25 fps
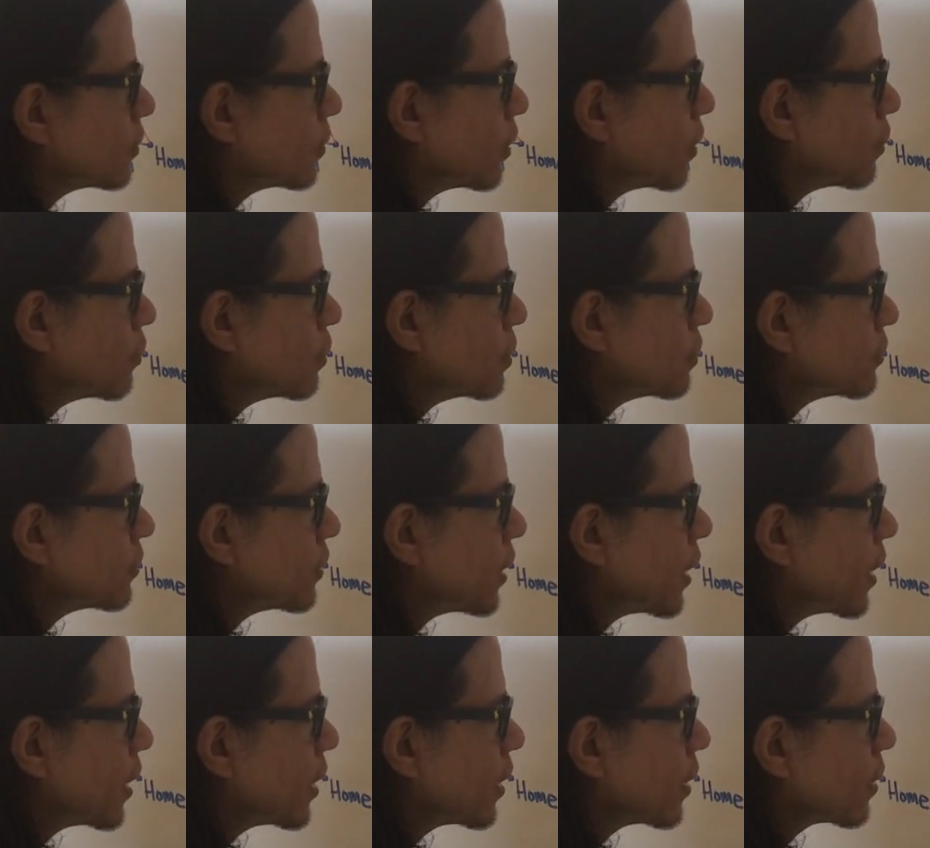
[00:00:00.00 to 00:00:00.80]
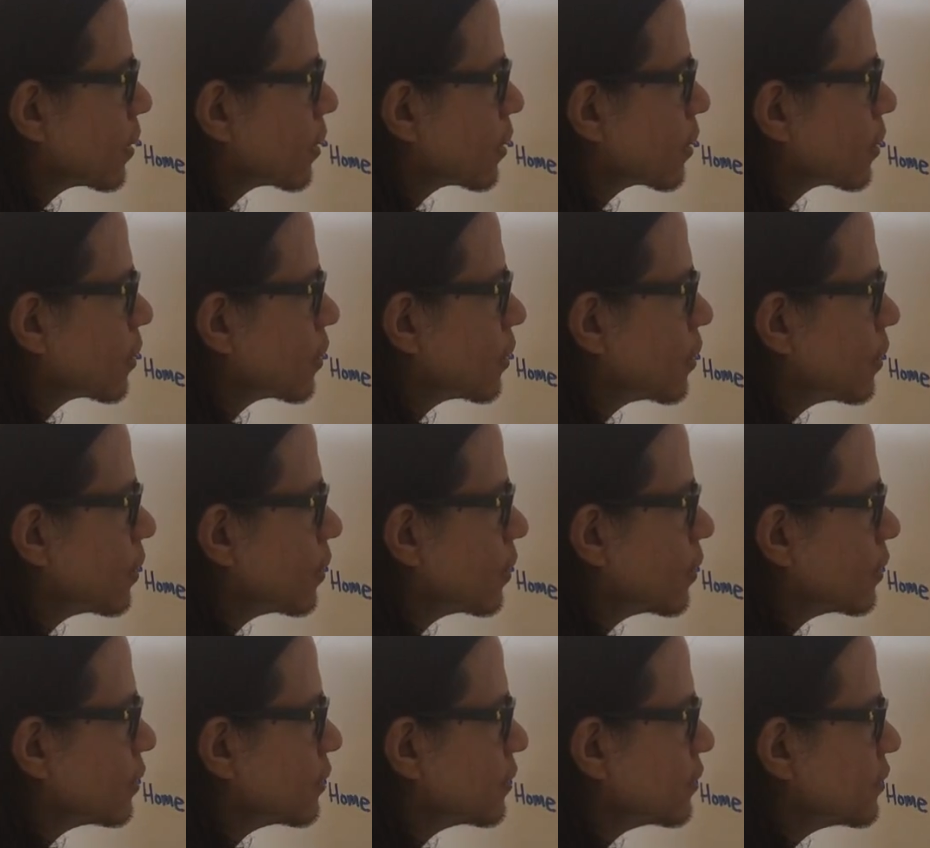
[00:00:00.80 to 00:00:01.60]
So we'll say
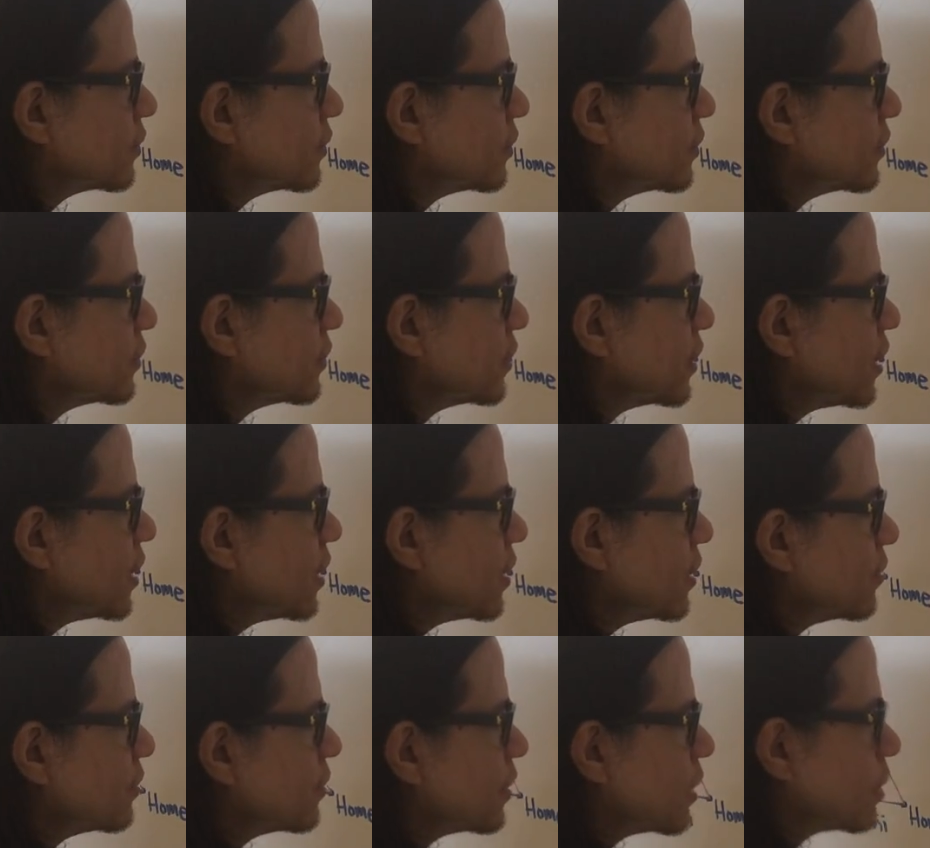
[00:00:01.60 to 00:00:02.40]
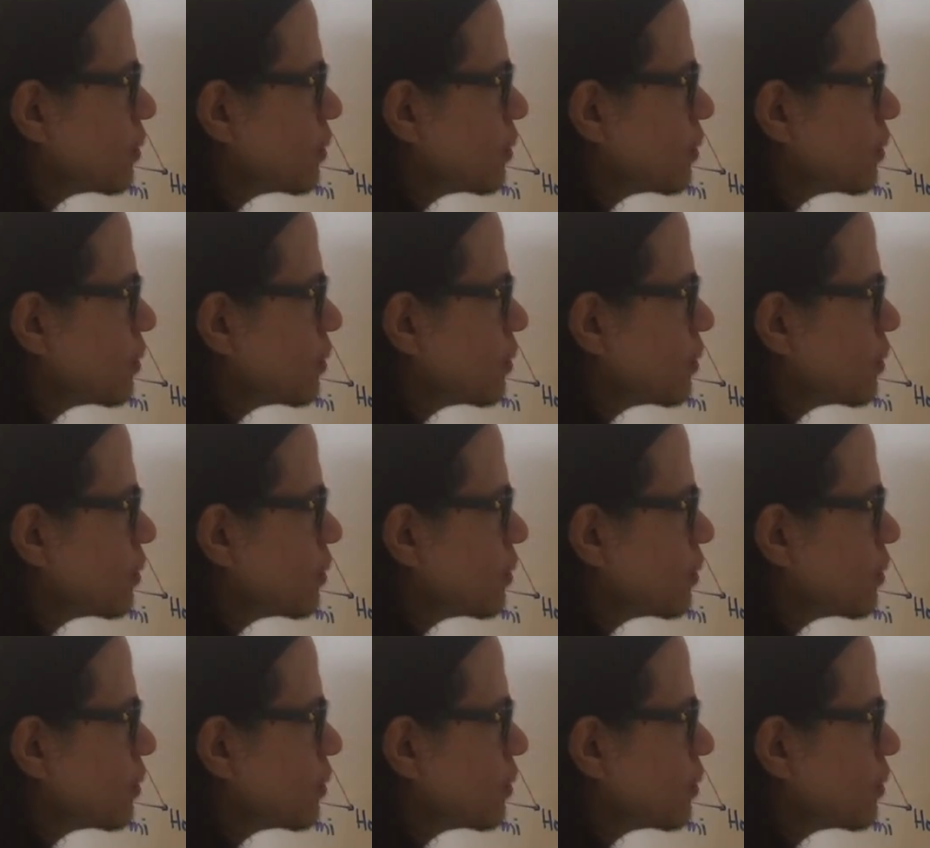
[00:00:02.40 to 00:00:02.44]
C is